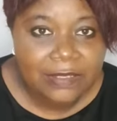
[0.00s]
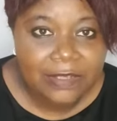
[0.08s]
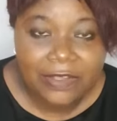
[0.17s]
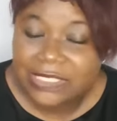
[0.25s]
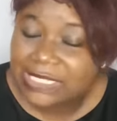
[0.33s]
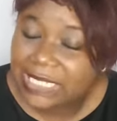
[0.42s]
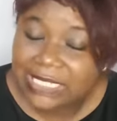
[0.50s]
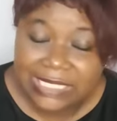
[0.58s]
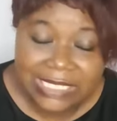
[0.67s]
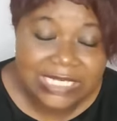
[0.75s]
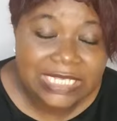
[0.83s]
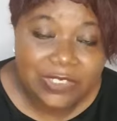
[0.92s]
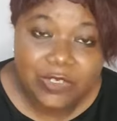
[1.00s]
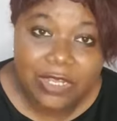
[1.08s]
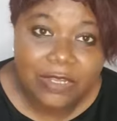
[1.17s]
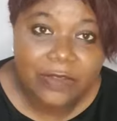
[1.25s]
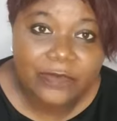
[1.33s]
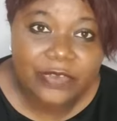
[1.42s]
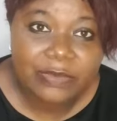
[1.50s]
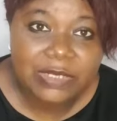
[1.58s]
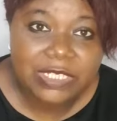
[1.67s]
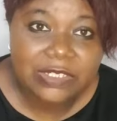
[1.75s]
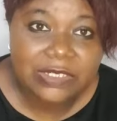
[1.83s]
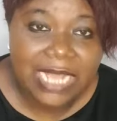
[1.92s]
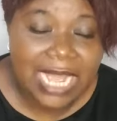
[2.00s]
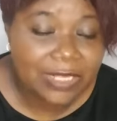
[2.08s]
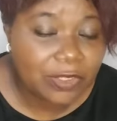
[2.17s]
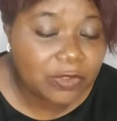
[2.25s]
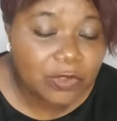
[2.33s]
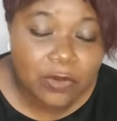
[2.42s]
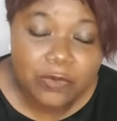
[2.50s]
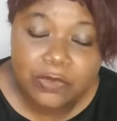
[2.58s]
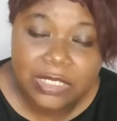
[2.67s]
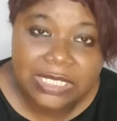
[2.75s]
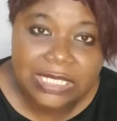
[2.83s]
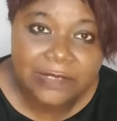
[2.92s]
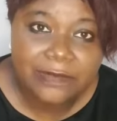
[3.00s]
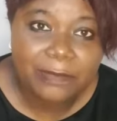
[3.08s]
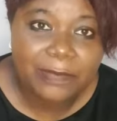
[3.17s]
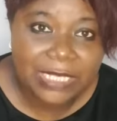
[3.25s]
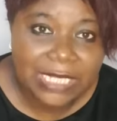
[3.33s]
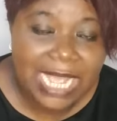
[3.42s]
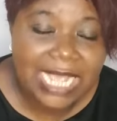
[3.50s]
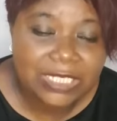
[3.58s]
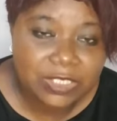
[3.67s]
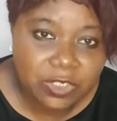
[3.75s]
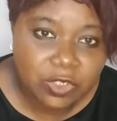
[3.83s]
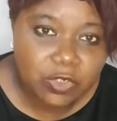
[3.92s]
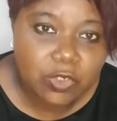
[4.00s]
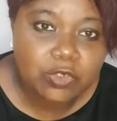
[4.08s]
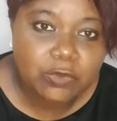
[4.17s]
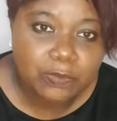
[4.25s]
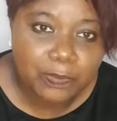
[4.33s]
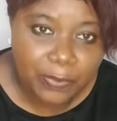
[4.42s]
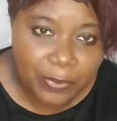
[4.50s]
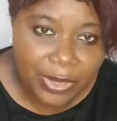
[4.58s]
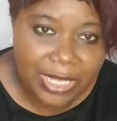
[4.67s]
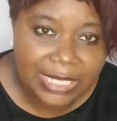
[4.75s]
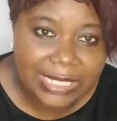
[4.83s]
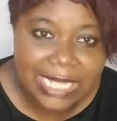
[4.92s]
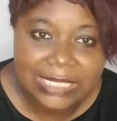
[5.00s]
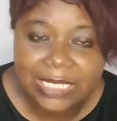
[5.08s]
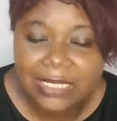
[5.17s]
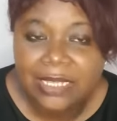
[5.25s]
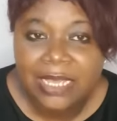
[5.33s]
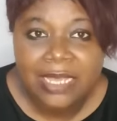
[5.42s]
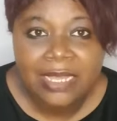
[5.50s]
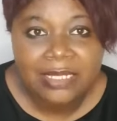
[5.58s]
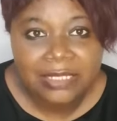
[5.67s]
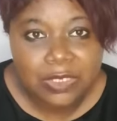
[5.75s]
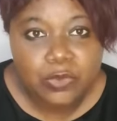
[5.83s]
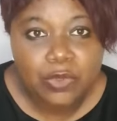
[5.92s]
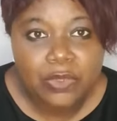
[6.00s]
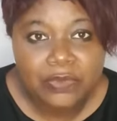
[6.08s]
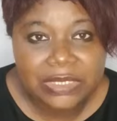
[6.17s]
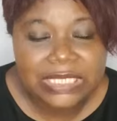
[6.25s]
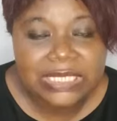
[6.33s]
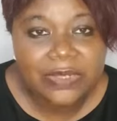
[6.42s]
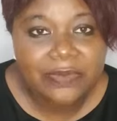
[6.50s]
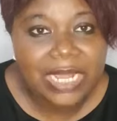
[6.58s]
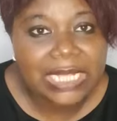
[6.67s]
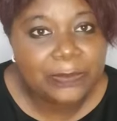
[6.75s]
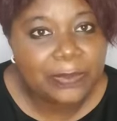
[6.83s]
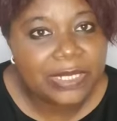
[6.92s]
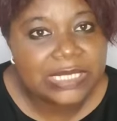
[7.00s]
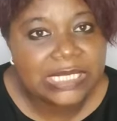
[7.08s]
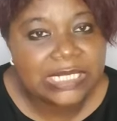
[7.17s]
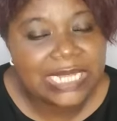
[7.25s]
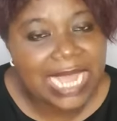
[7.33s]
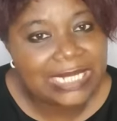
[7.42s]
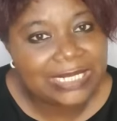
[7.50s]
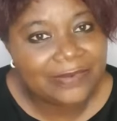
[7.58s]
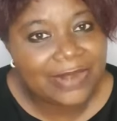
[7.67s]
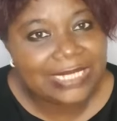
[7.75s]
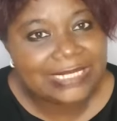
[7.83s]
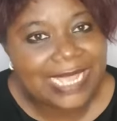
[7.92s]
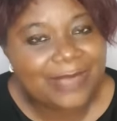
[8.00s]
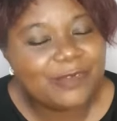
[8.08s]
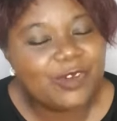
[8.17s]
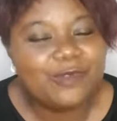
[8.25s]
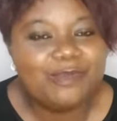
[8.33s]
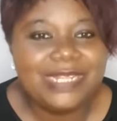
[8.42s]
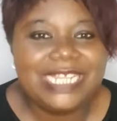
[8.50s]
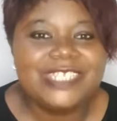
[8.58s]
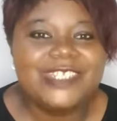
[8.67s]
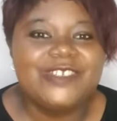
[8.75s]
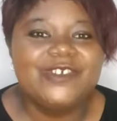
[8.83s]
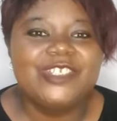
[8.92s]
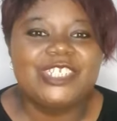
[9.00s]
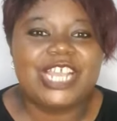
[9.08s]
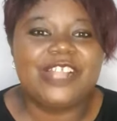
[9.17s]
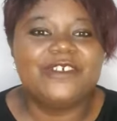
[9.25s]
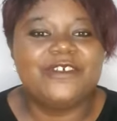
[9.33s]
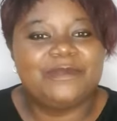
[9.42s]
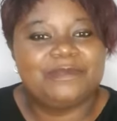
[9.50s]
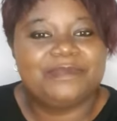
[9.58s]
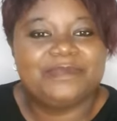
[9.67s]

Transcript: God says, this is your confirmation. I don't know who this is for, but I sure pray that the this word reaches the right person at the right time. God bless you. Shalom.